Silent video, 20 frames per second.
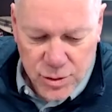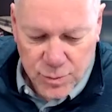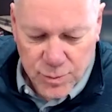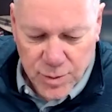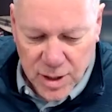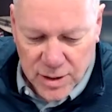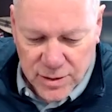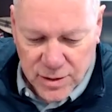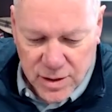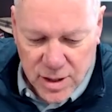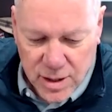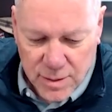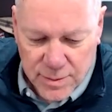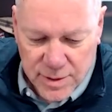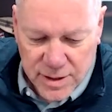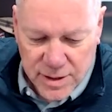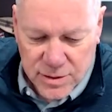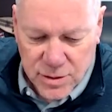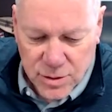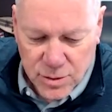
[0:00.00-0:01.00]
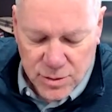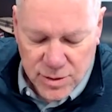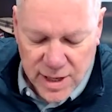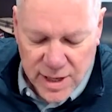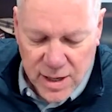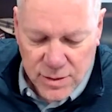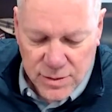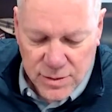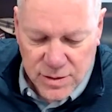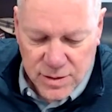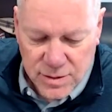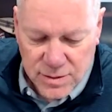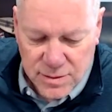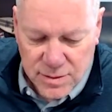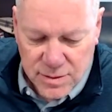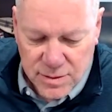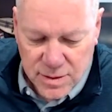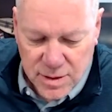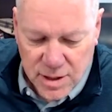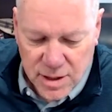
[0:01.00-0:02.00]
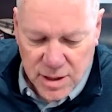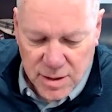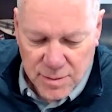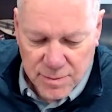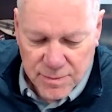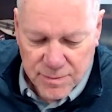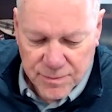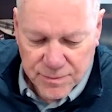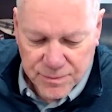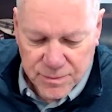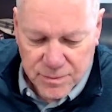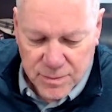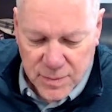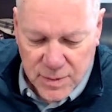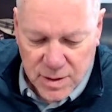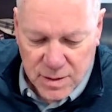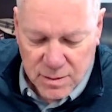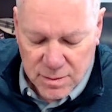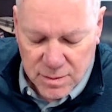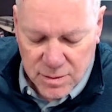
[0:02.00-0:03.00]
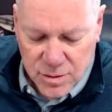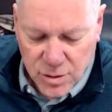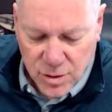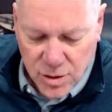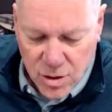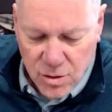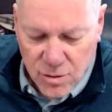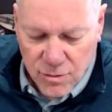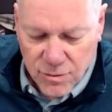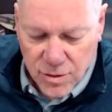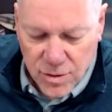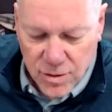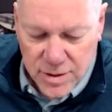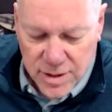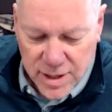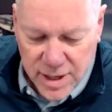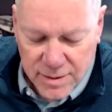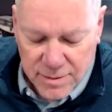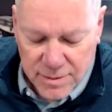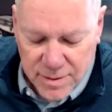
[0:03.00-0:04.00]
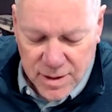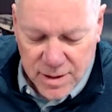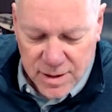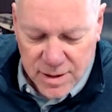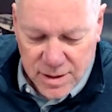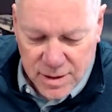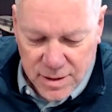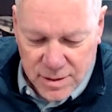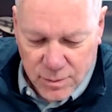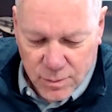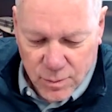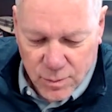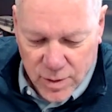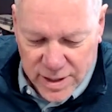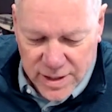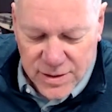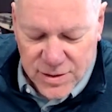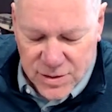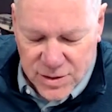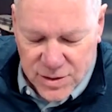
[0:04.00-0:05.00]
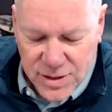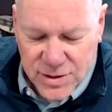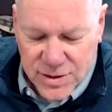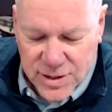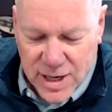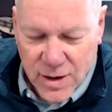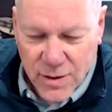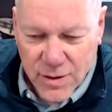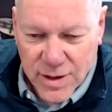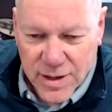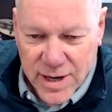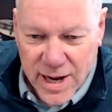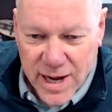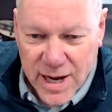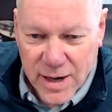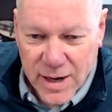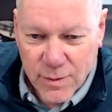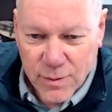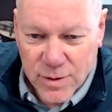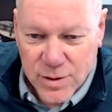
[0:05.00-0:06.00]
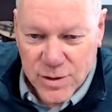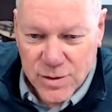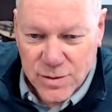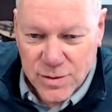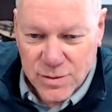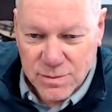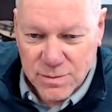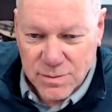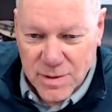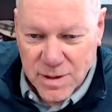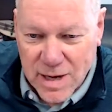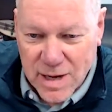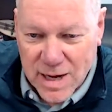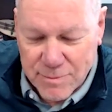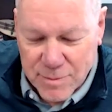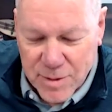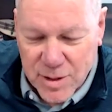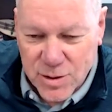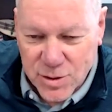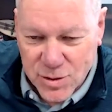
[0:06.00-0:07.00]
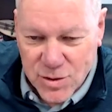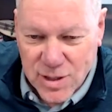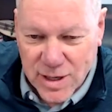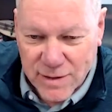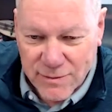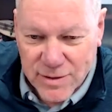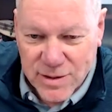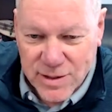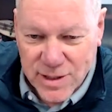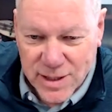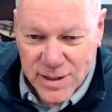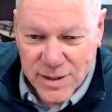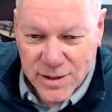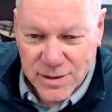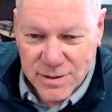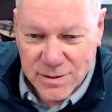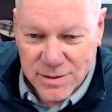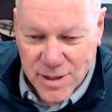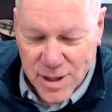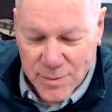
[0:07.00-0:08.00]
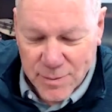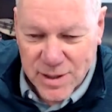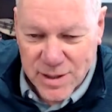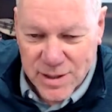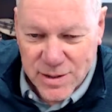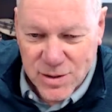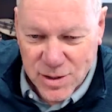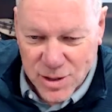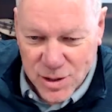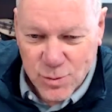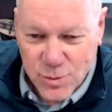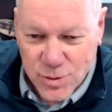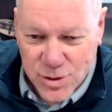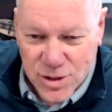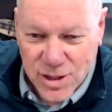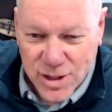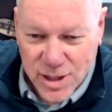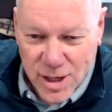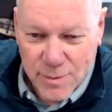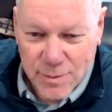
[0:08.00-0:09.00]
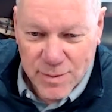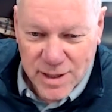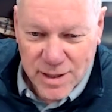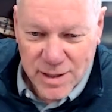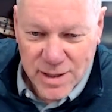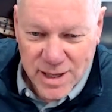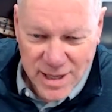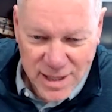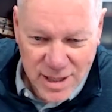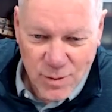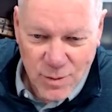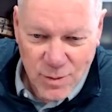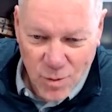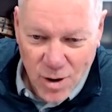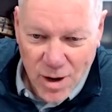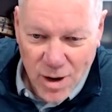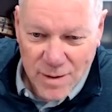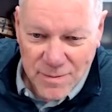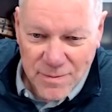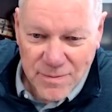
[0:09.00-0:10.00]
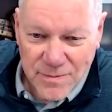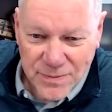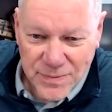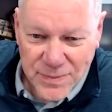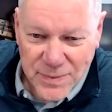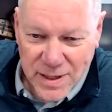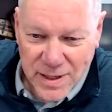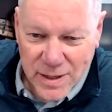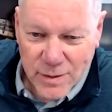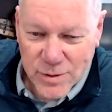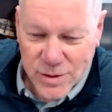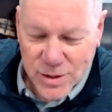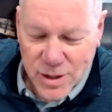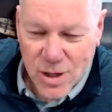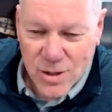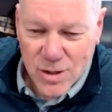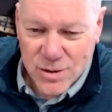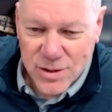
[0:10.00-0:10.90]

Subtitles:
who bought the company in 2000 took over, and what is SIG Sauer today was, I mentioned 17 companies. This was the company they didn't want. It was called